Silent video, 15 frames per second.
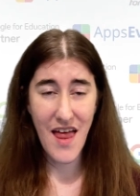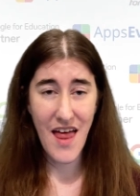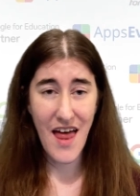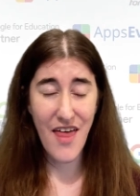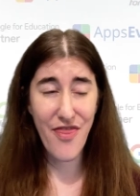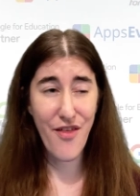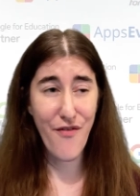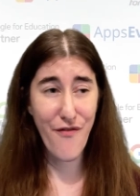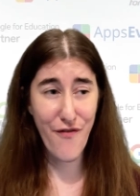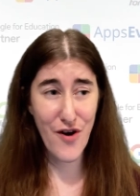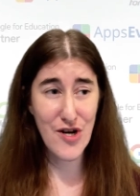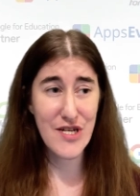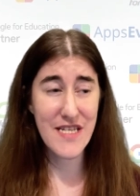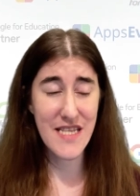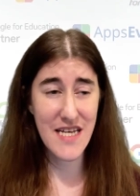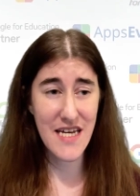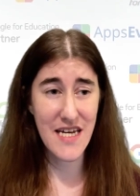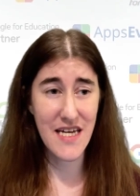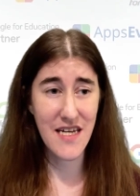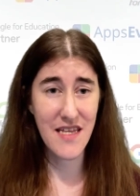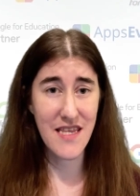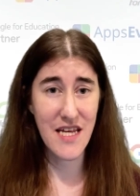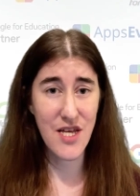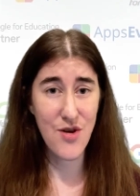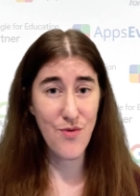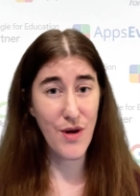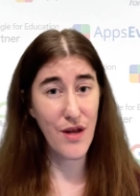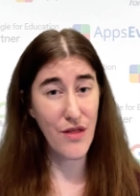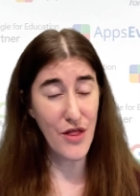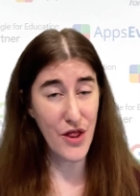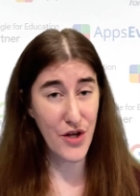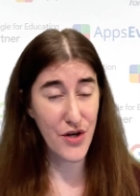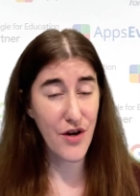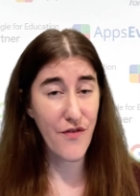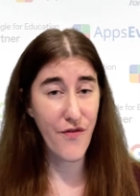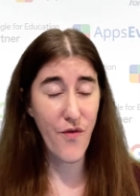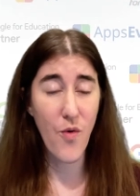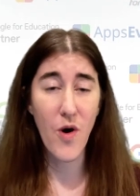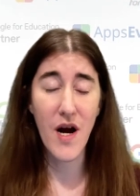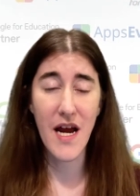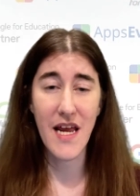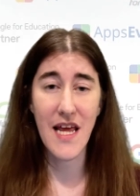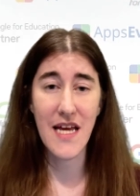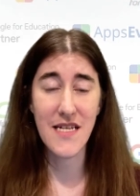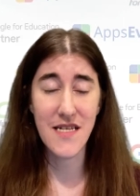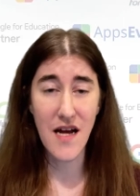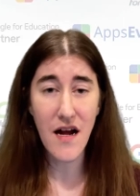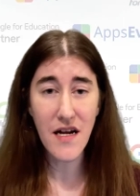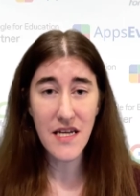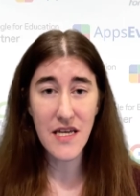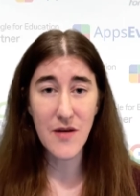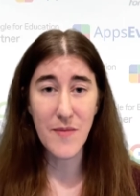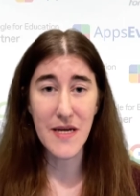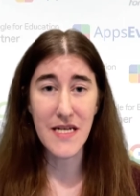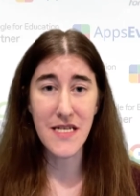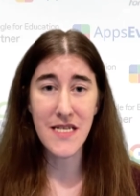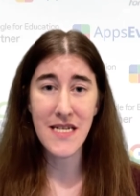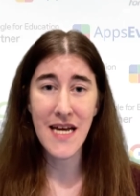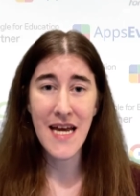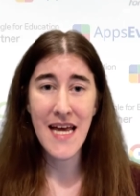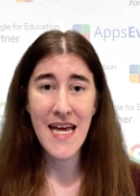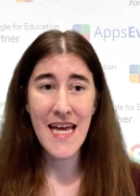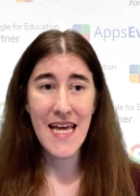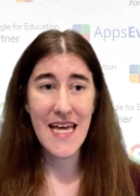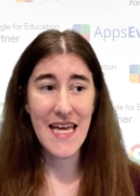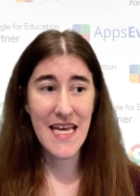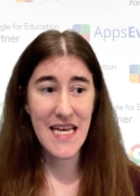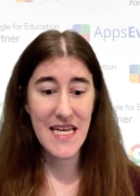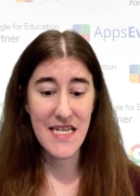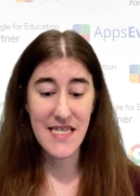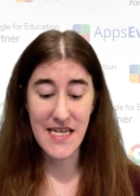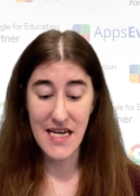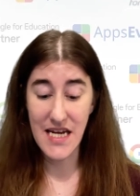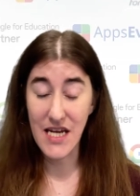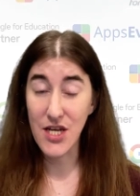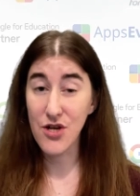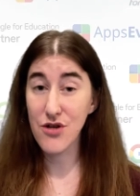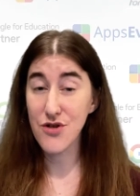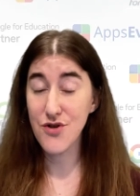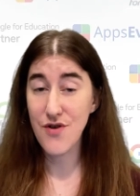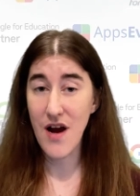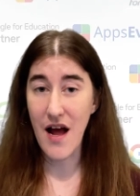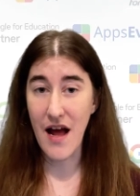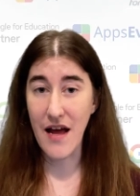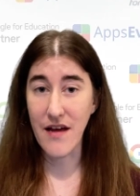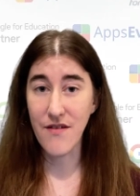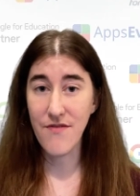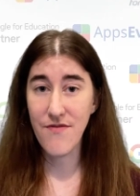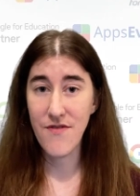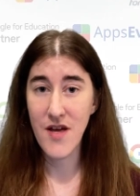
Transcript: And the first thing that you can look for in a document is in your drive,